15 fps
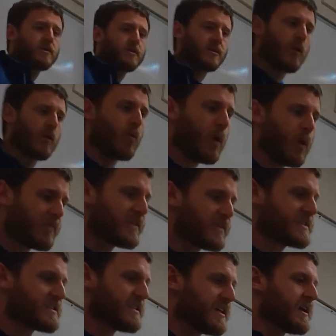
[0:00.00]
So what
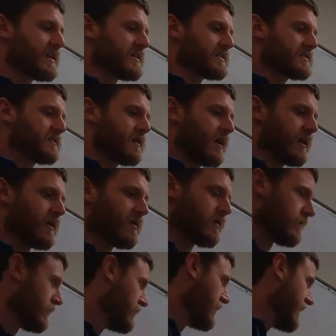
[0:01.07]
this does, I know
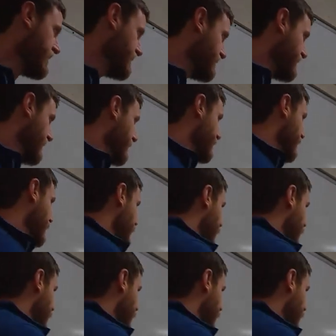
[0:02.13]
you guys have seen it too.